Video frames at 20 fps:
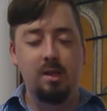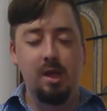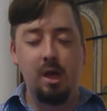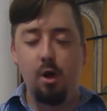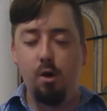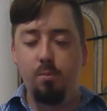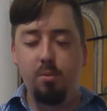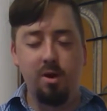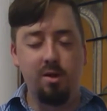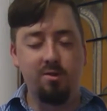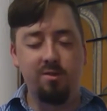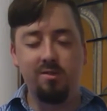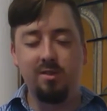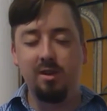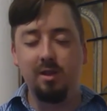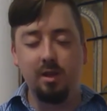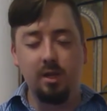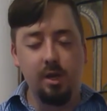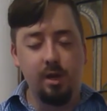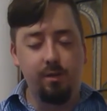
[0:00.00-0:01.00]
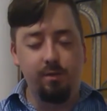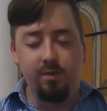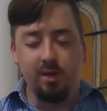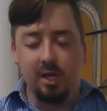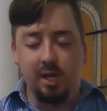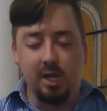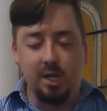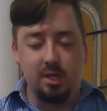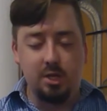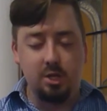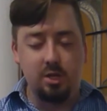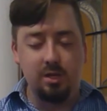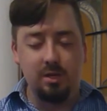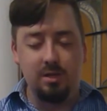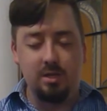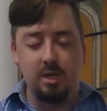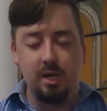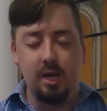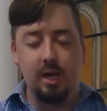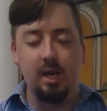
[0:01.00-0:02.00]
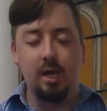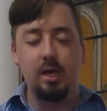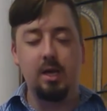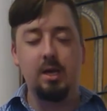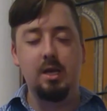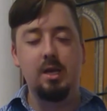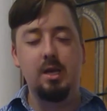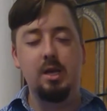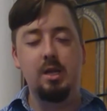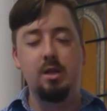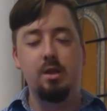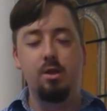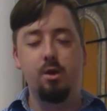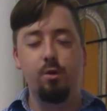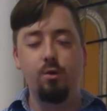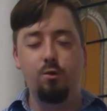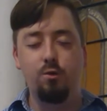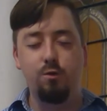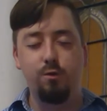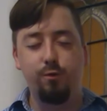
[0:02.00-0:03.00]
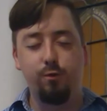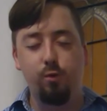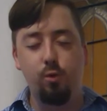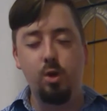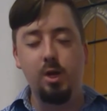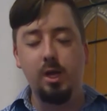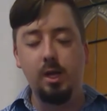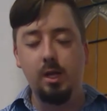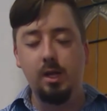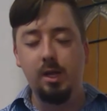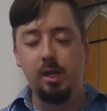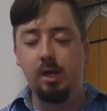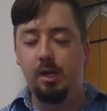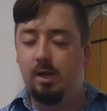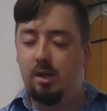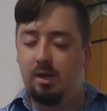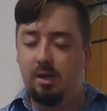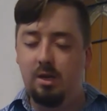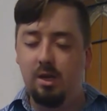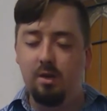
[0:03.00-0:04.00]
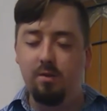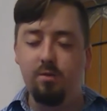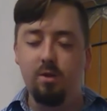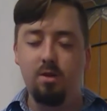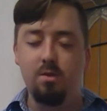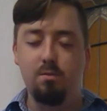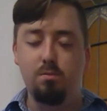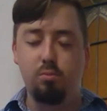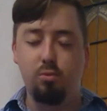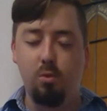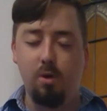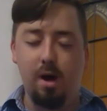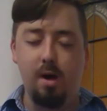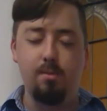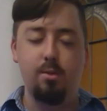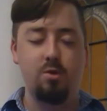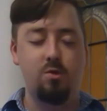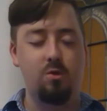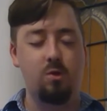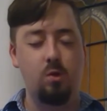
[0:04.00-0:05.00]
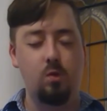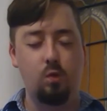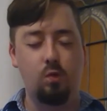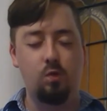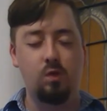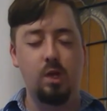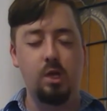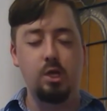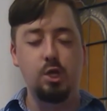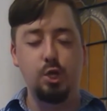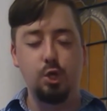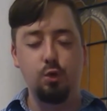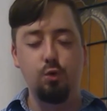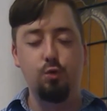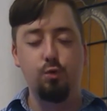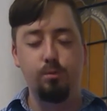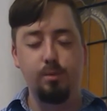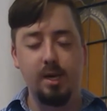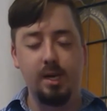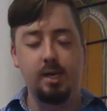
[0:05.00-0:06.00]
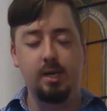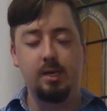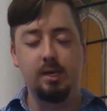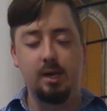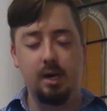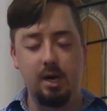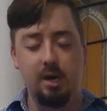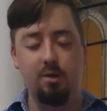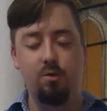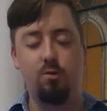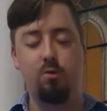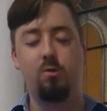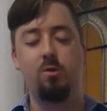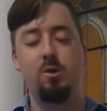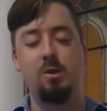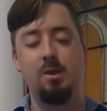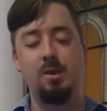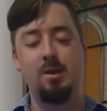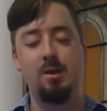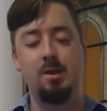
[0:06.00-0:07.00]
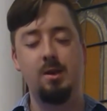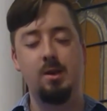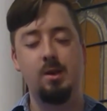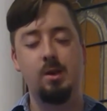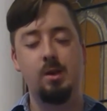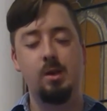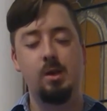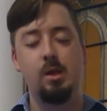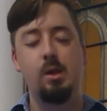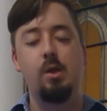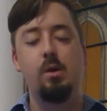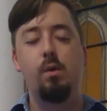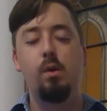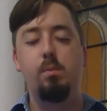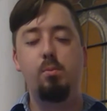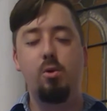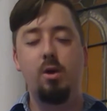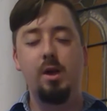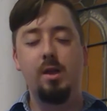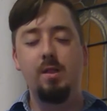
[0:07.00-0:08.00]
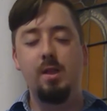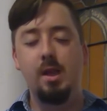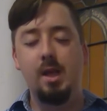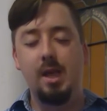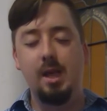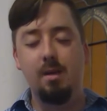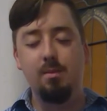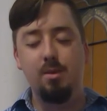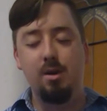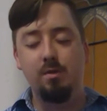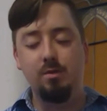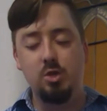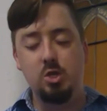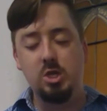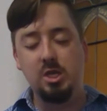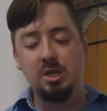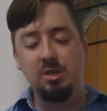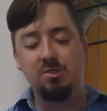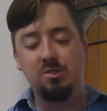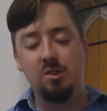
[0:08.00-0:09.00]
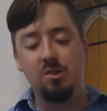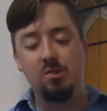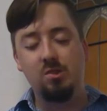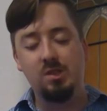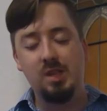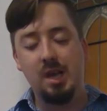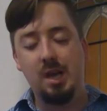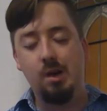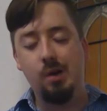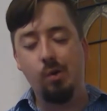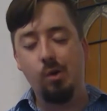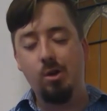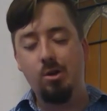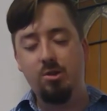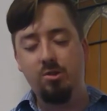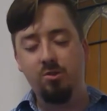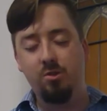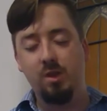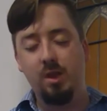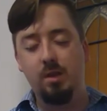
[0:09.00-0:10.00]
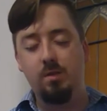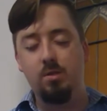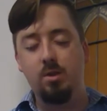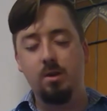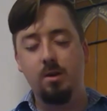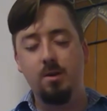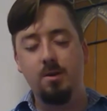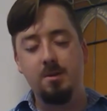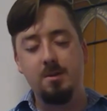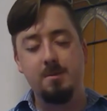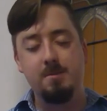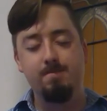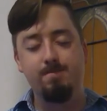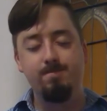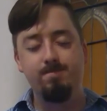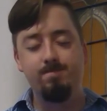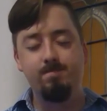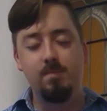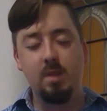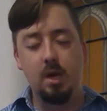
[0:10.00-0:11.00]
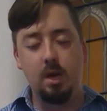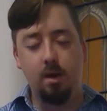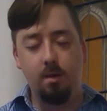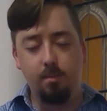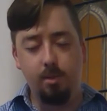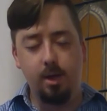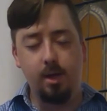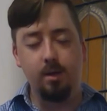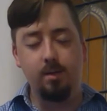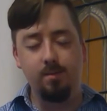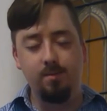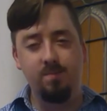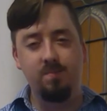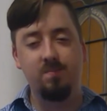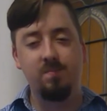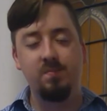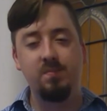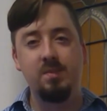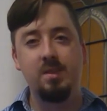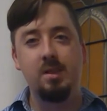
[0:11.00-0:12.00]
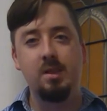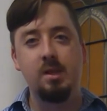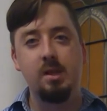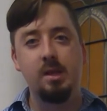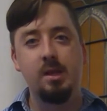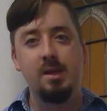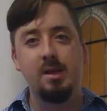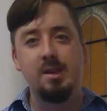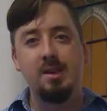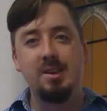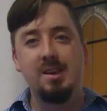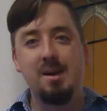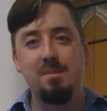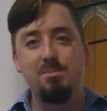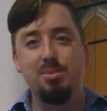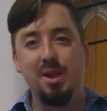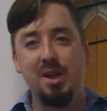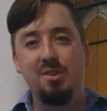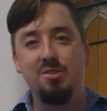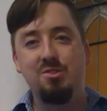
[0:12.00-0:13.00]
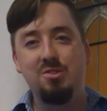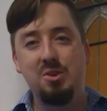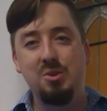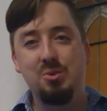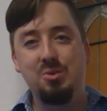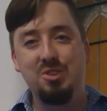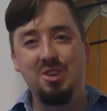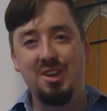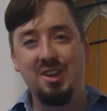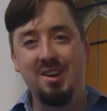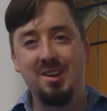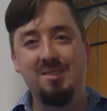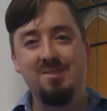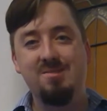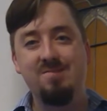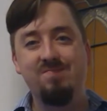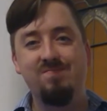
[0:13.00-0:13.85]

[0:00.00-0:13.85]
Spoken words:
Help us to live each day in those freely given promises that you make us. We pray in the name of Jesus, our Savior. Amen. God bless you today.